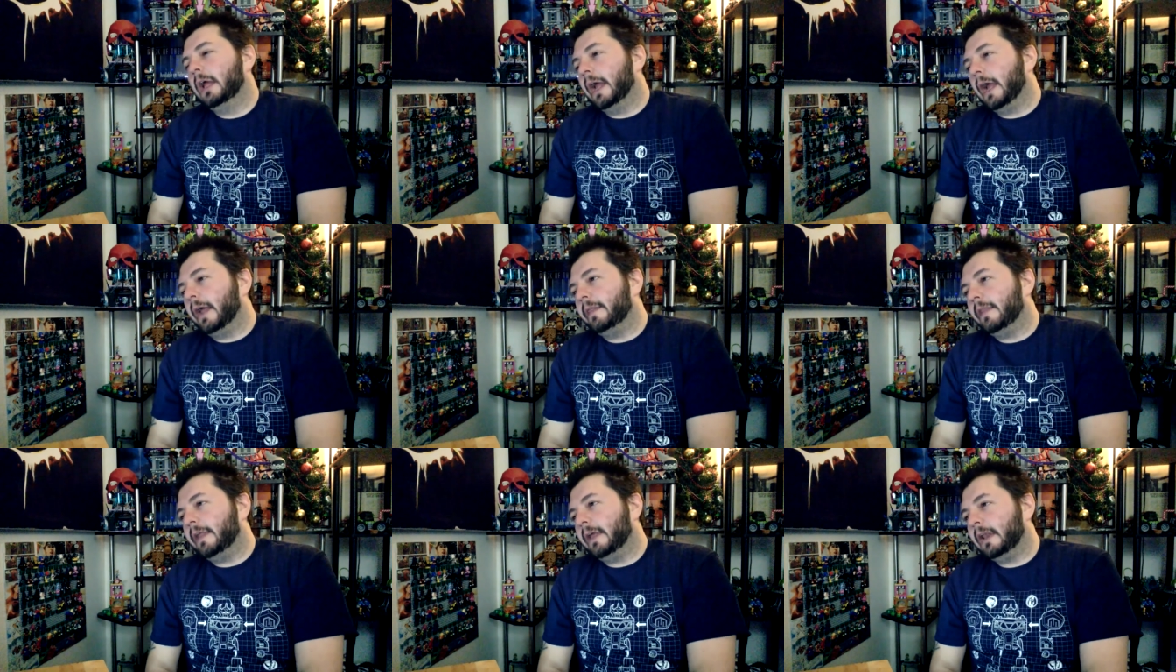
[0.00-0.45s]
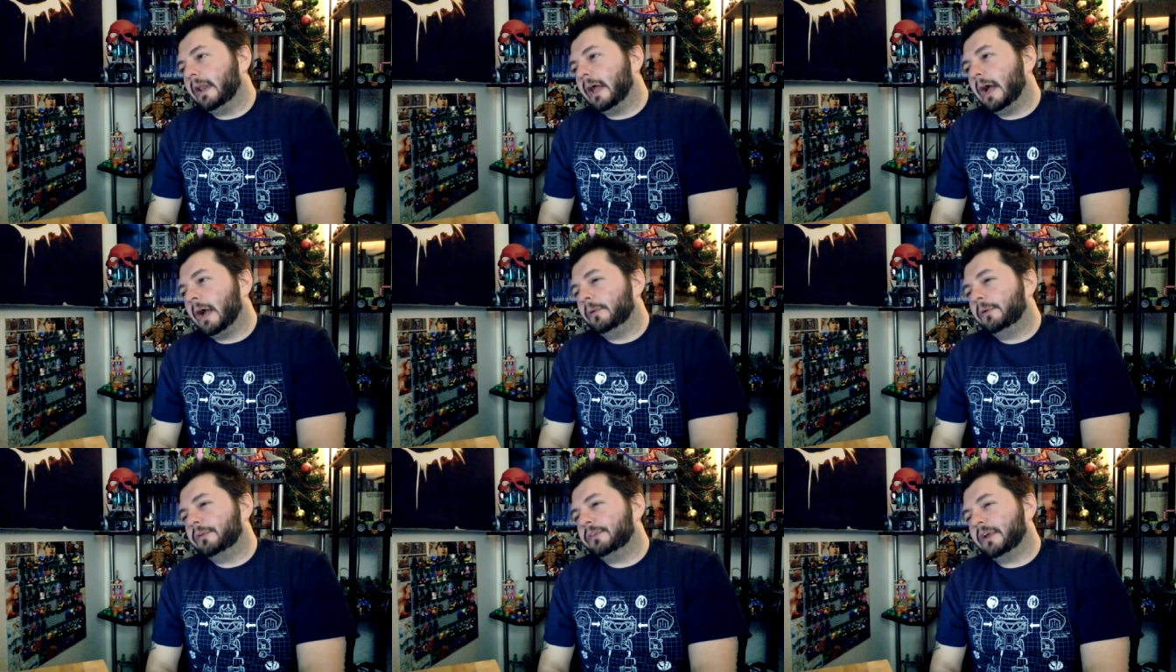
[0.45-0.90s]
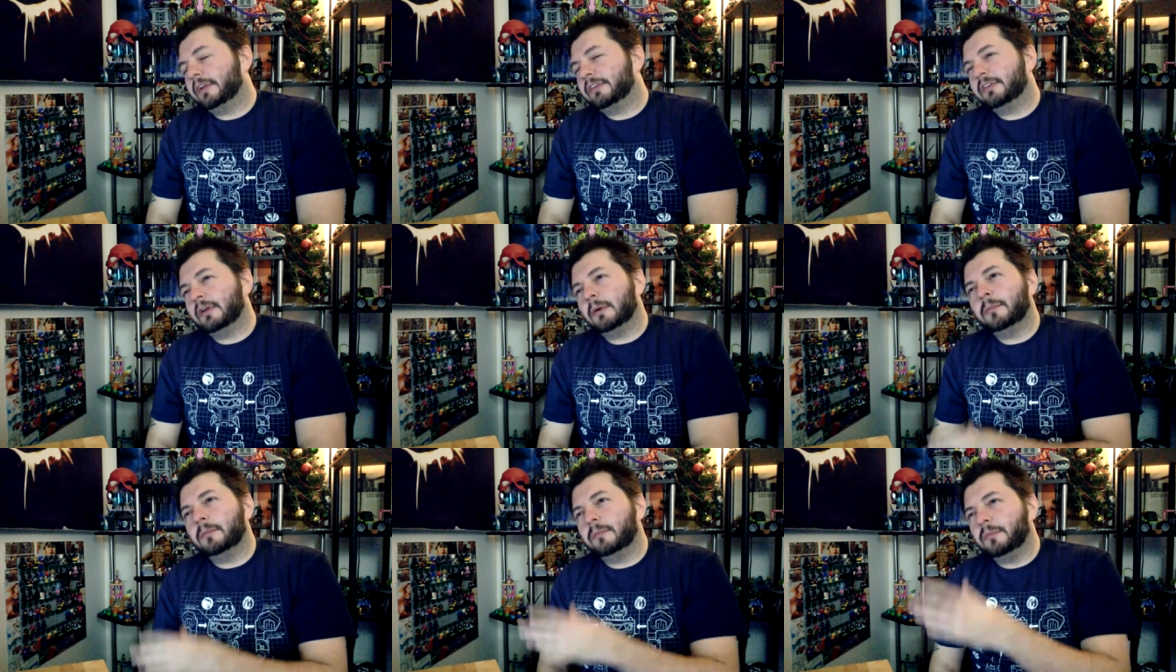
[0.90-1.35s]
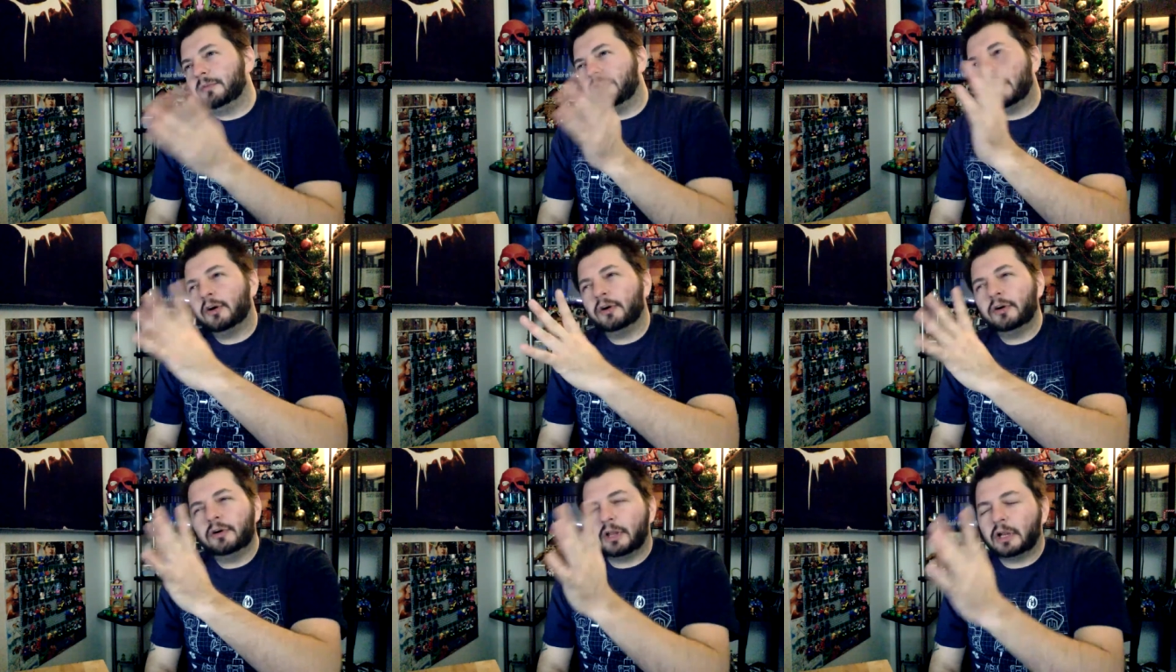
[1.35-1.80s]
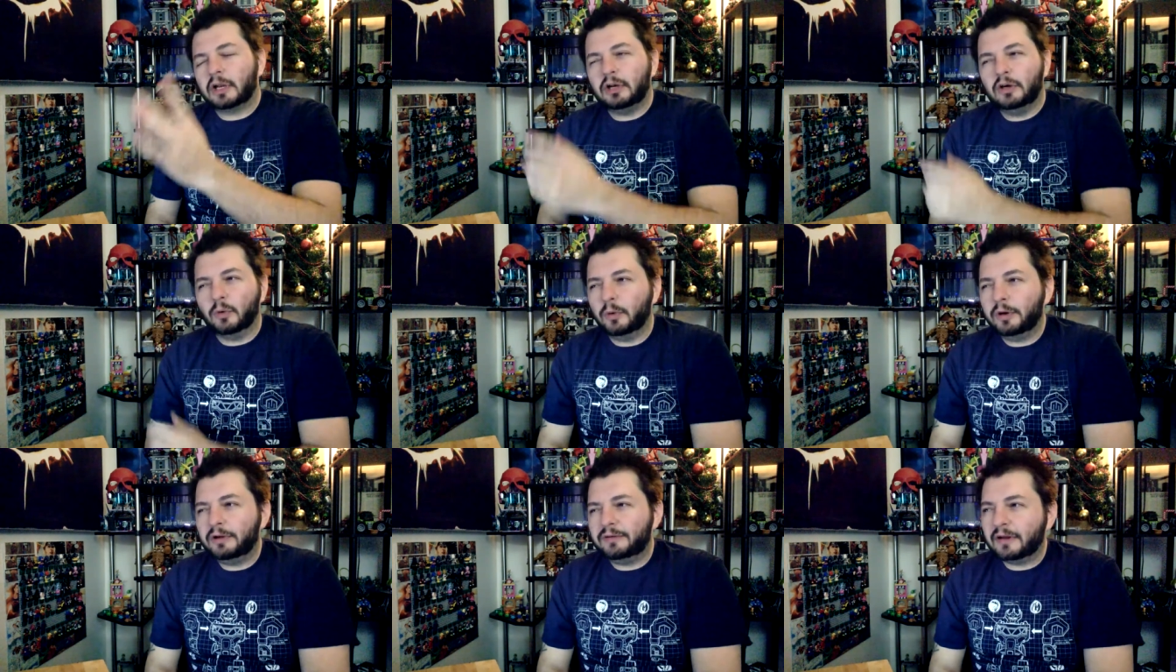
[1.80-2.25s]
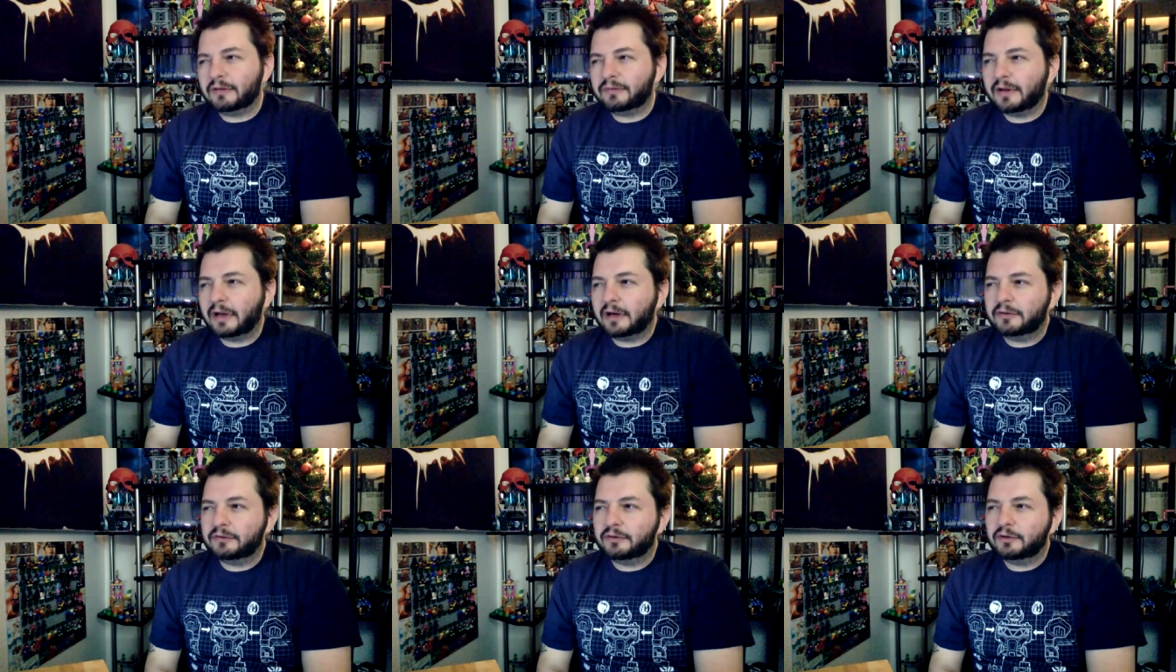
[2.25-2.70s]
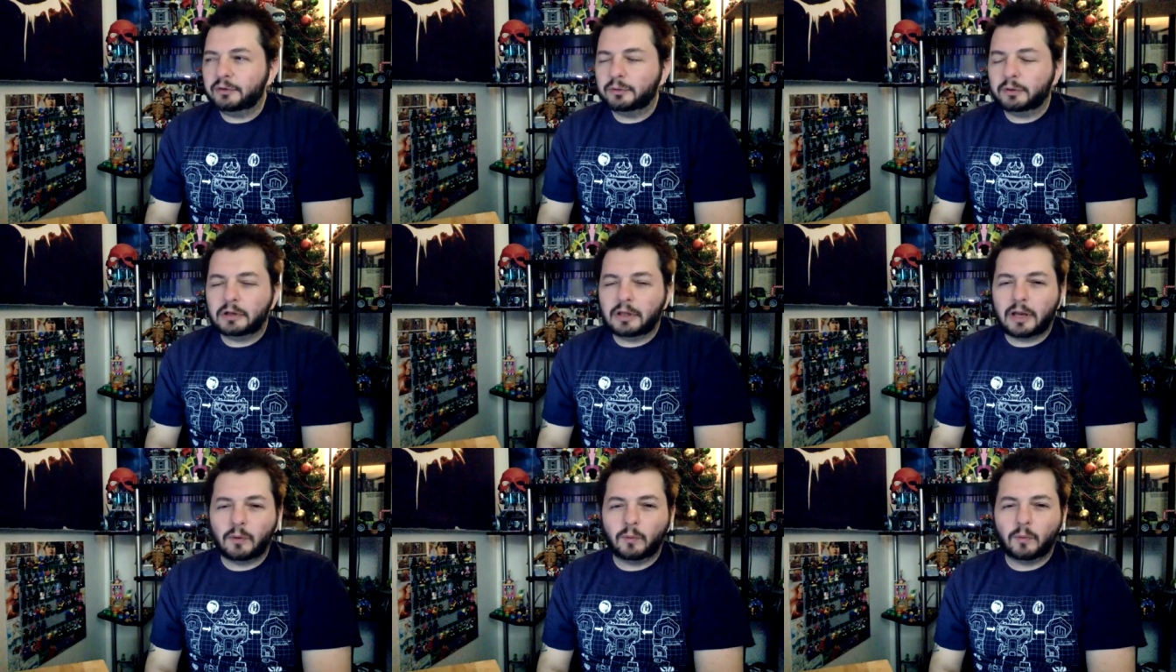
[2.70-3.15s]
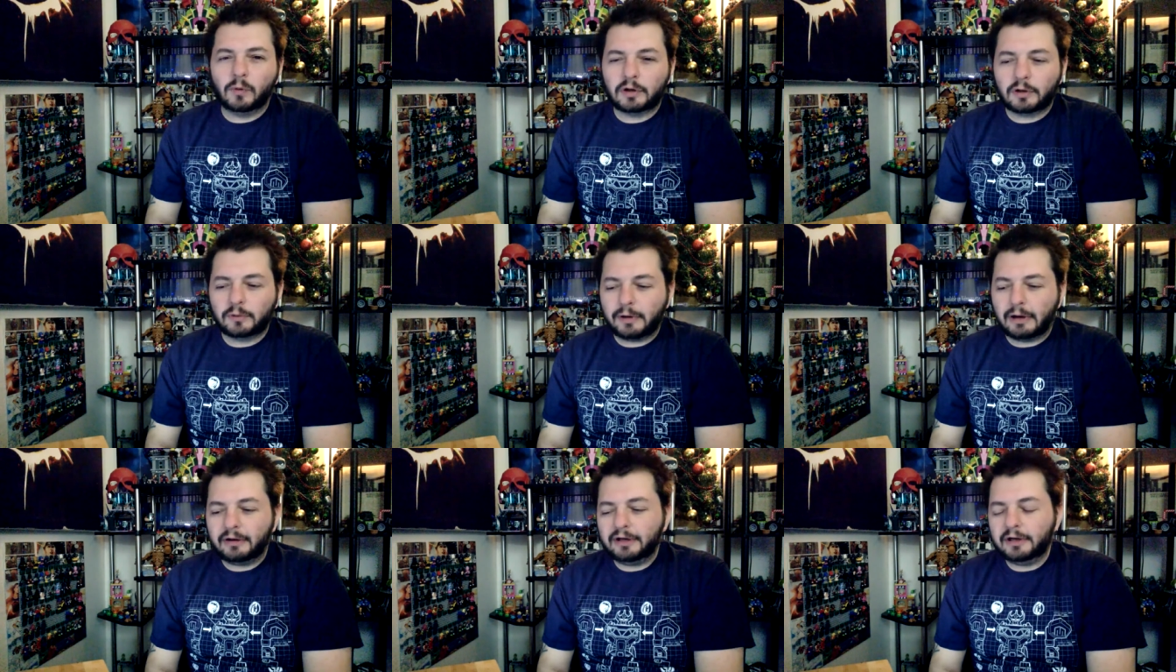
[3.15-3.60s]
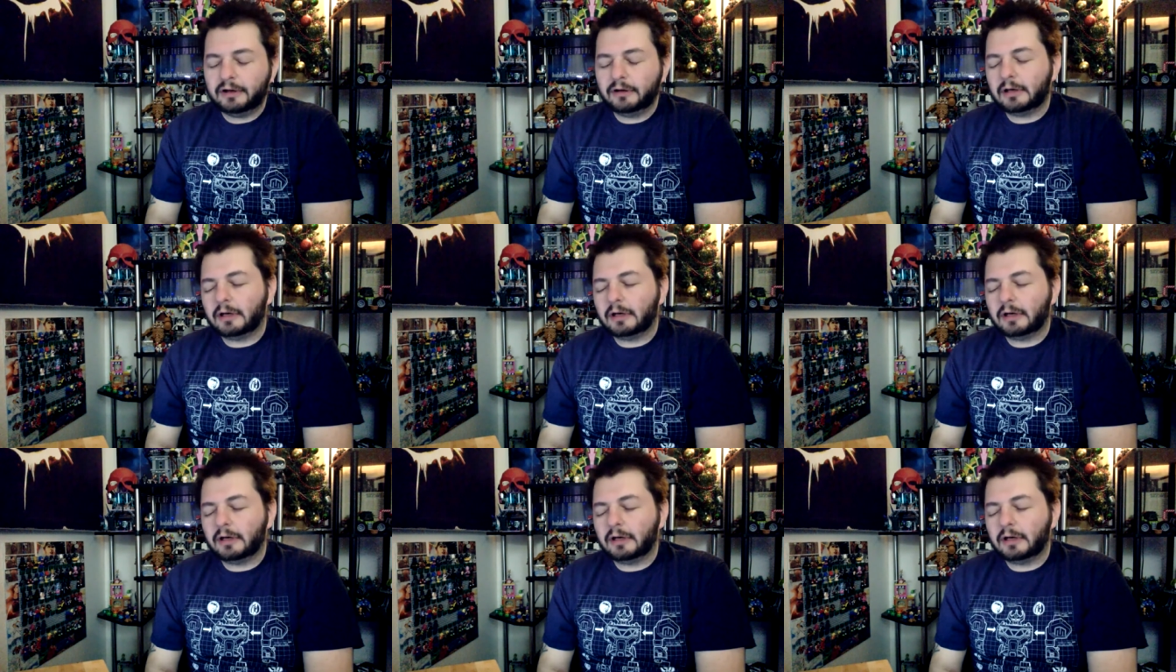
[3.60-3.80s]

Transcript: And then I was like, something. So I heard like a noise outside because they're doing a lot of work around here.